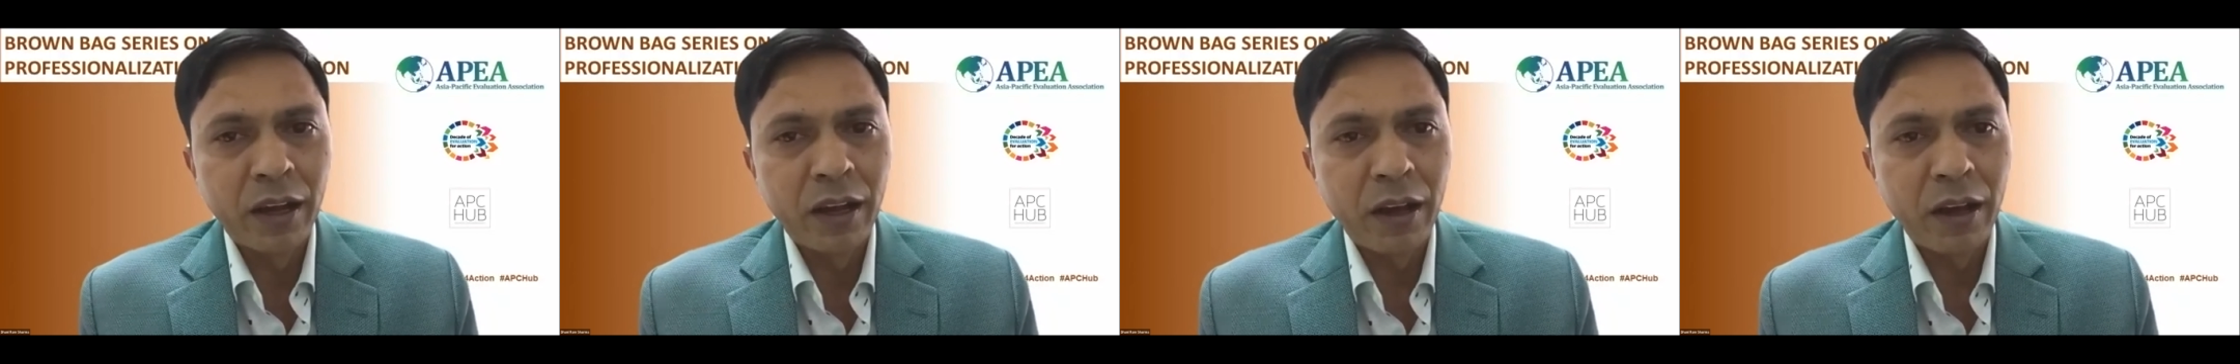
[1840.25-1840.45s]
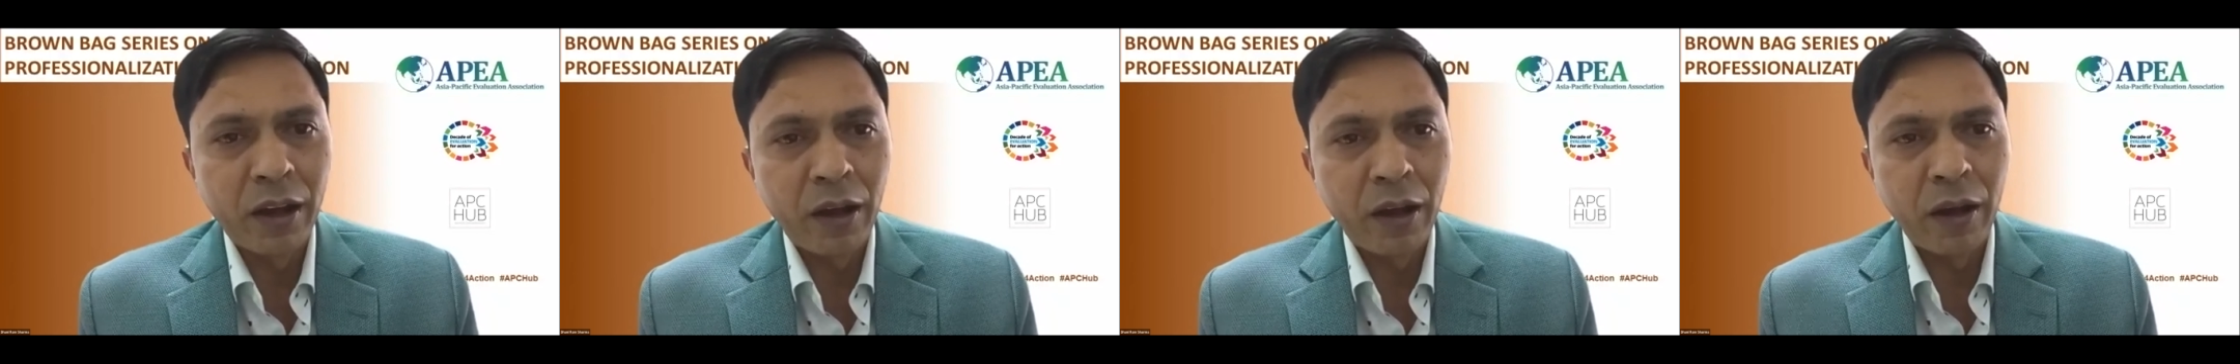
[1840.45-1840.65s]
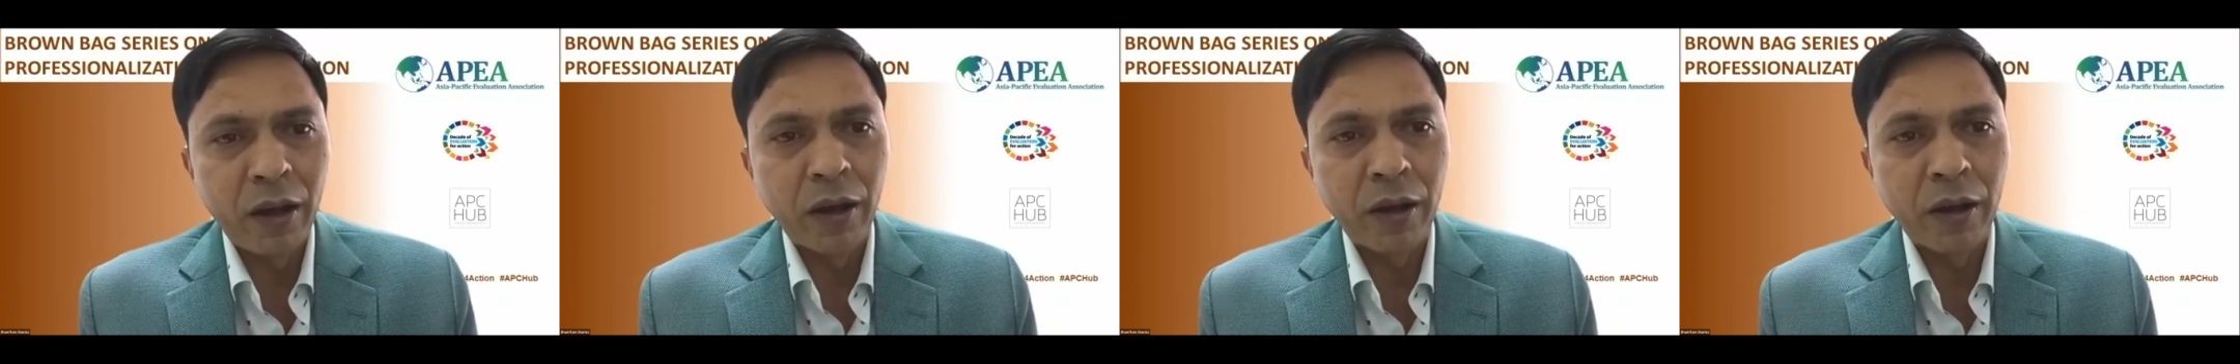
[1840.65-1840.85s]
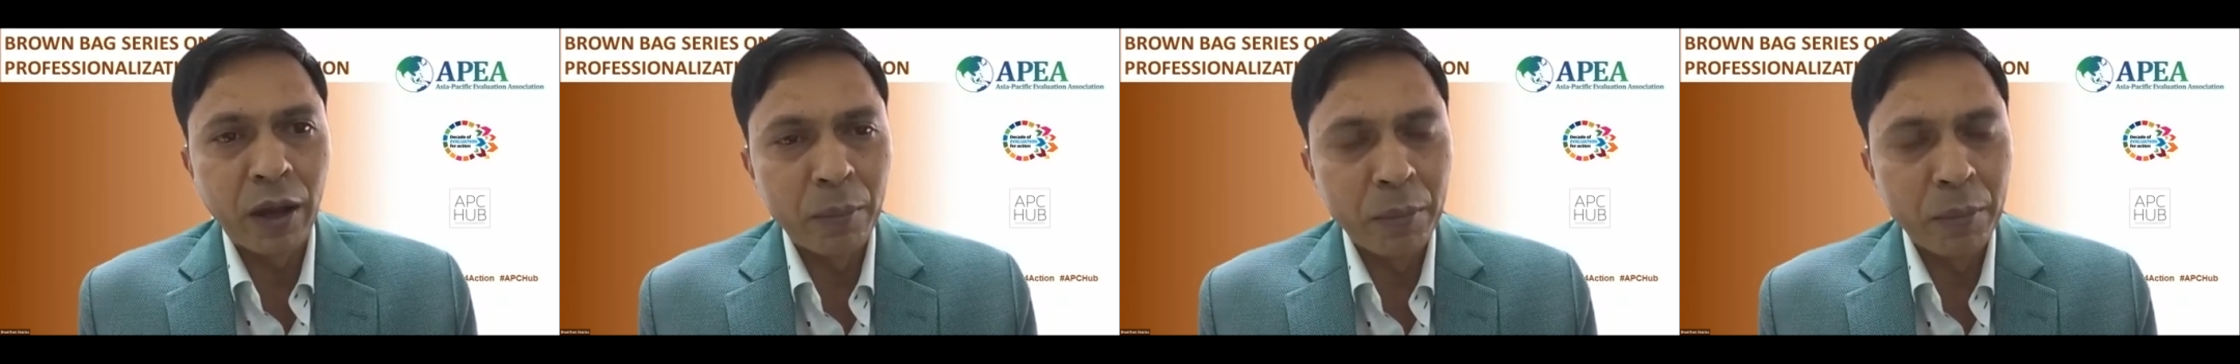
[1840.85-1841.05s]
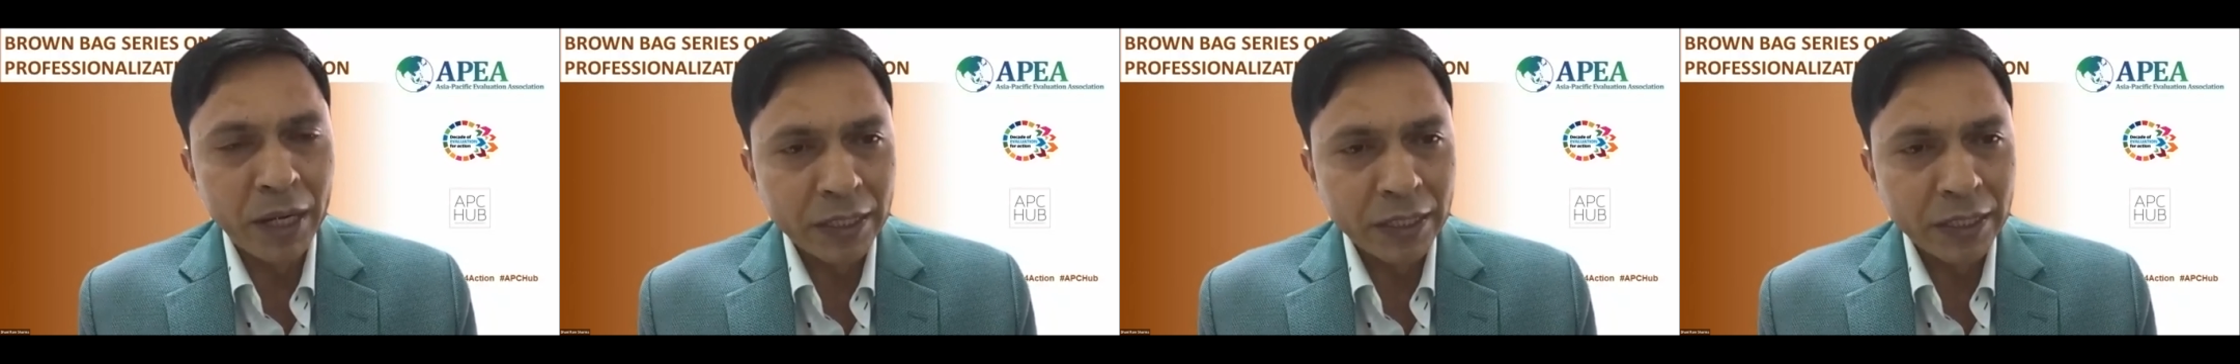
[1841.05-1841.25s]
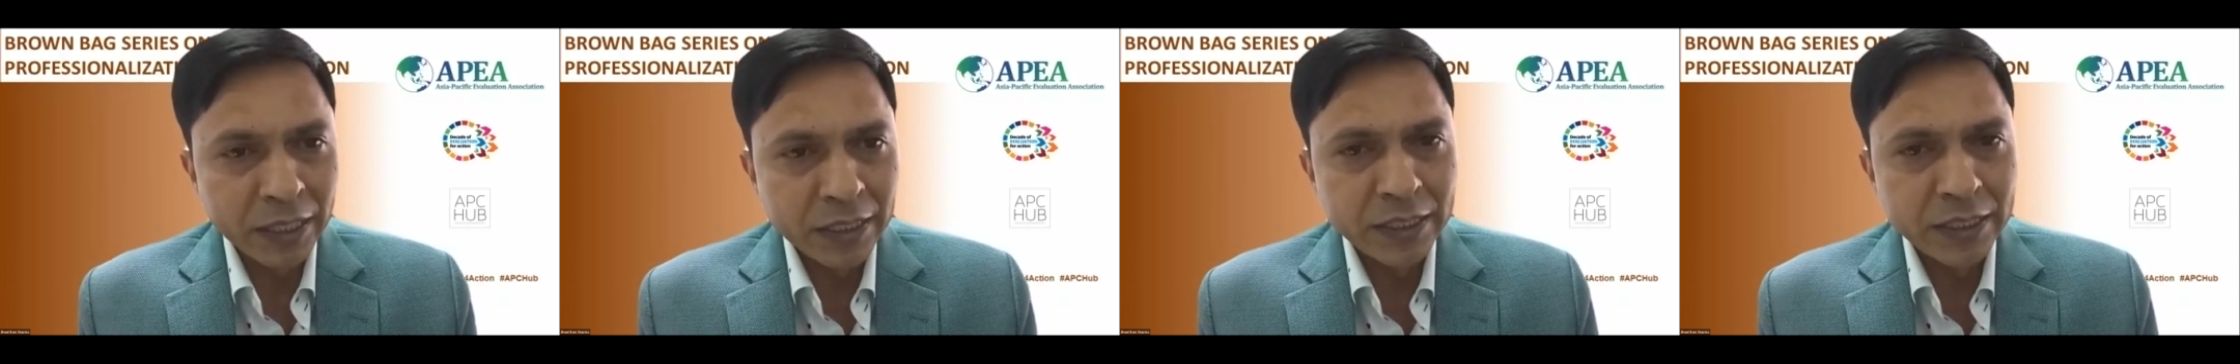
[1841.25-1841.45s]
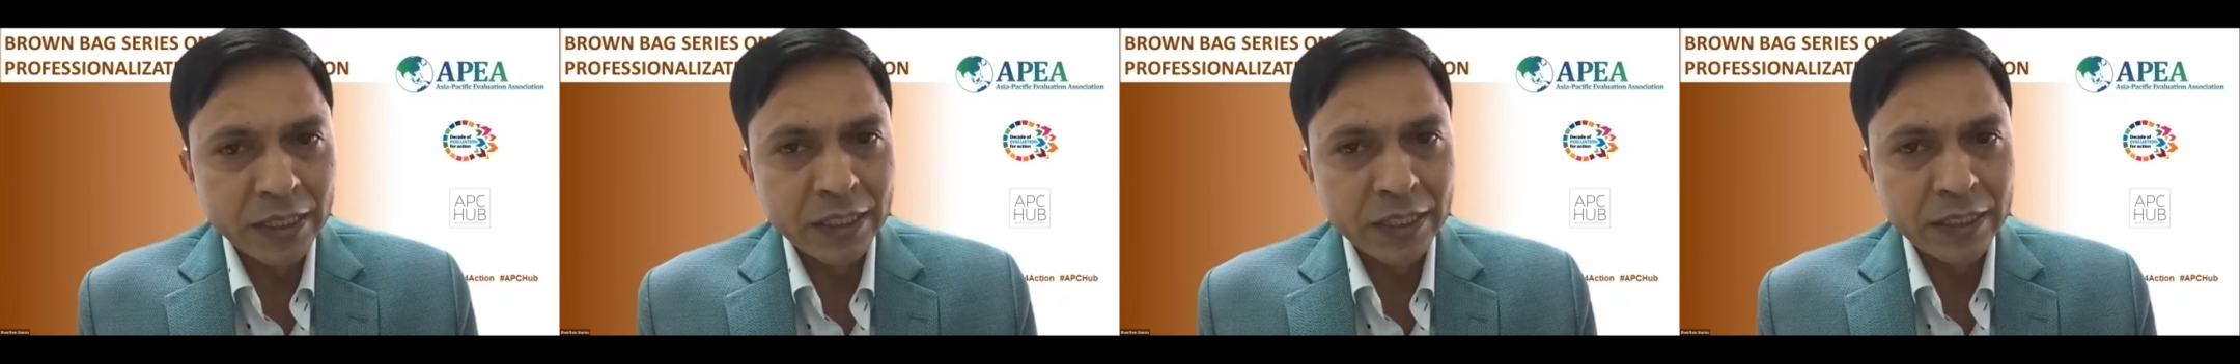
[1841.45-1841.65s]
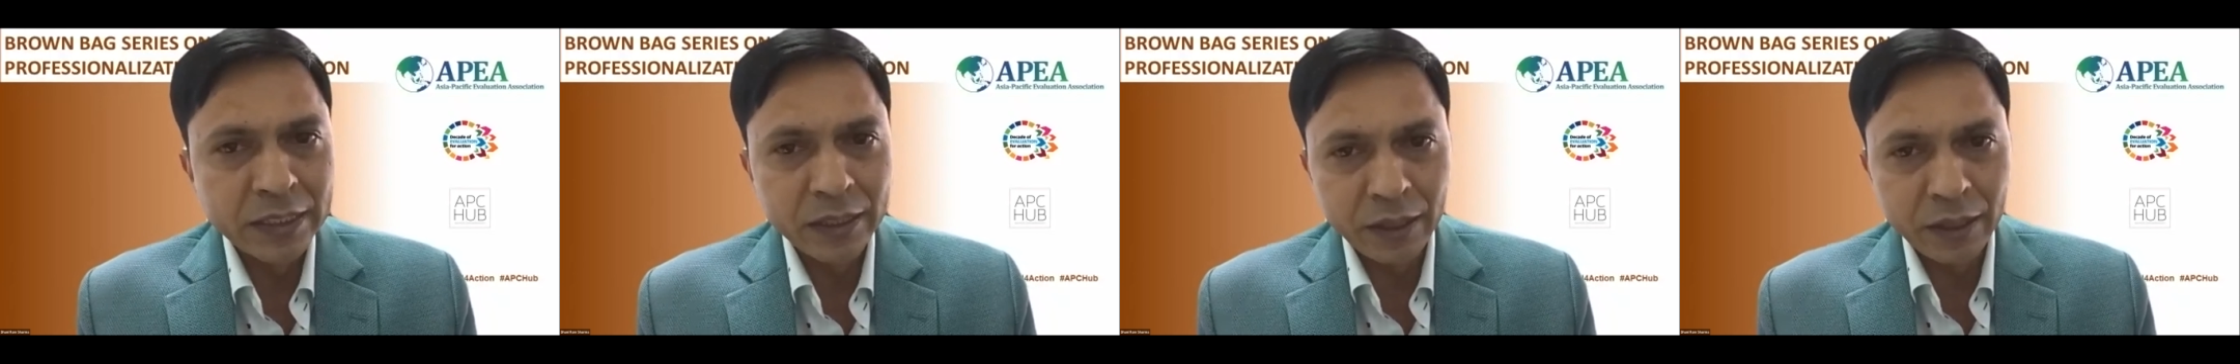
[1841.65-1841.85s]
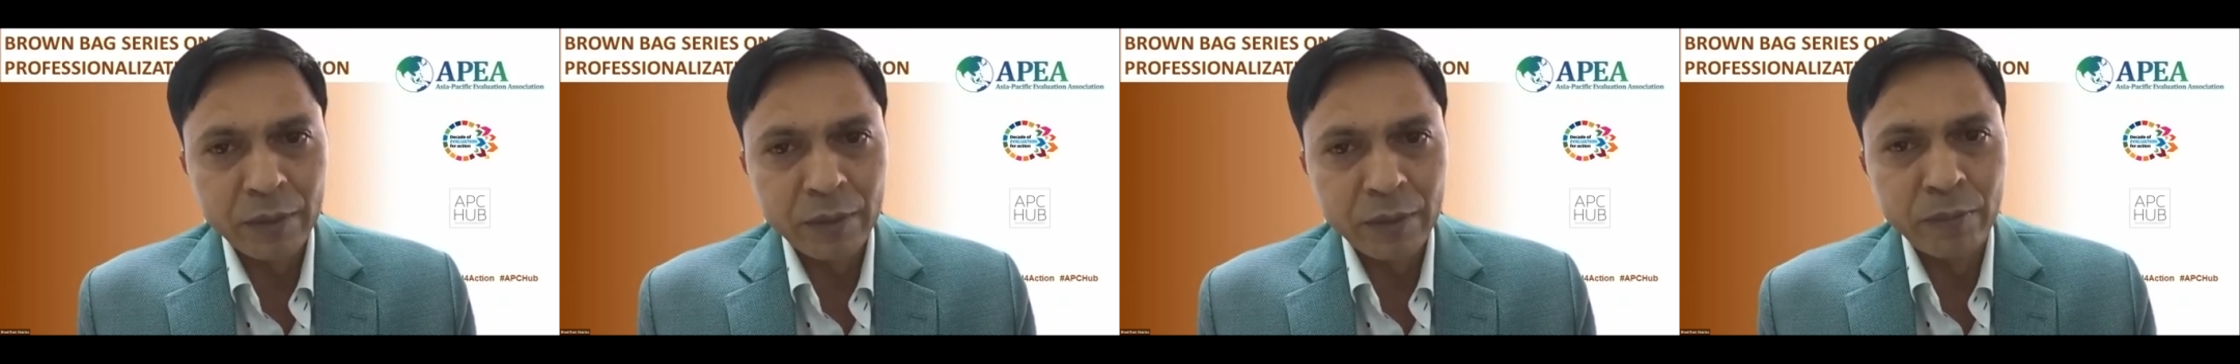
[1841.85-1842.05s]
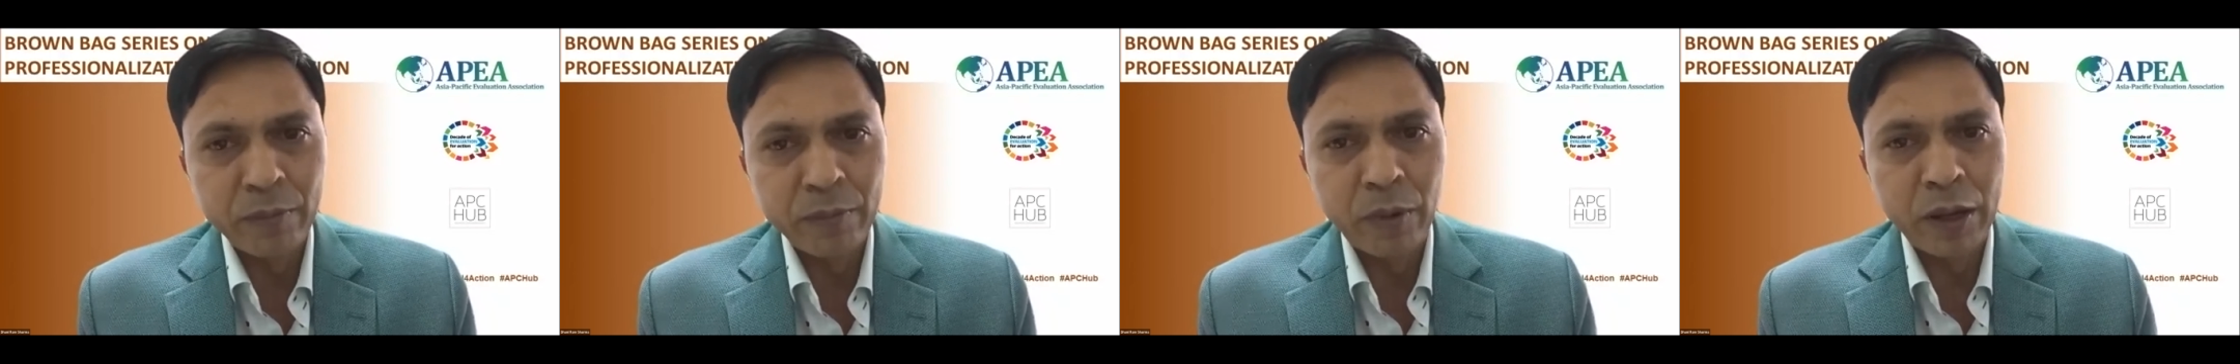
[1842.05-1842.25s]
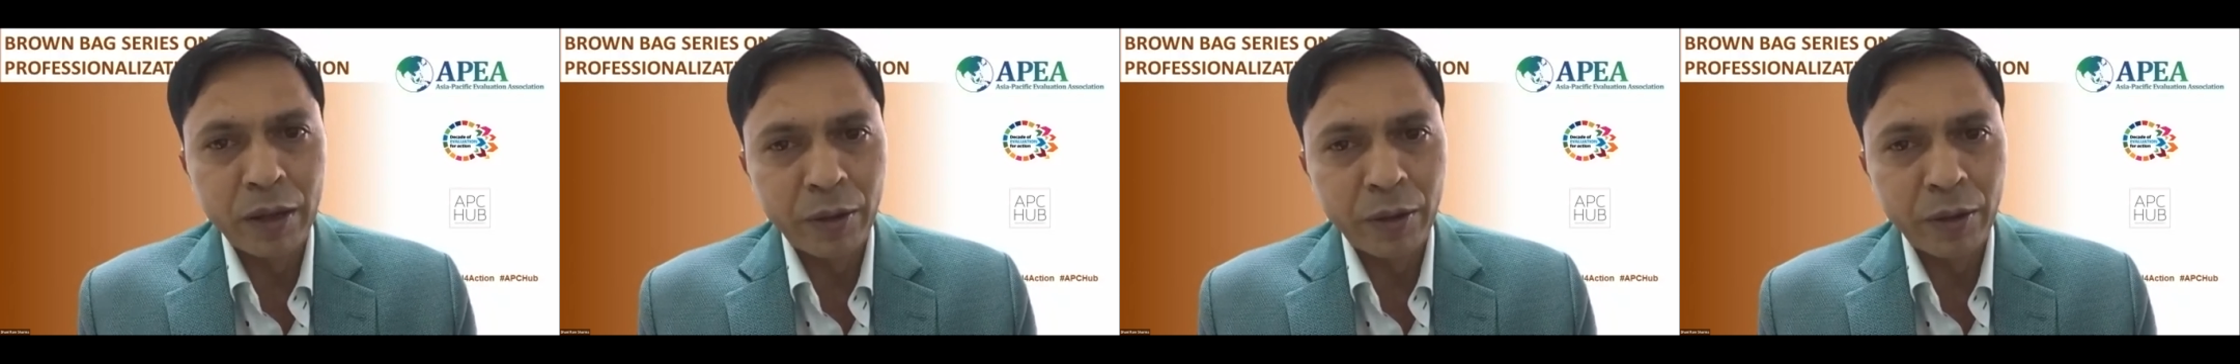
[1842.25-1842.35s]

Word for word: uh, government agencies, in,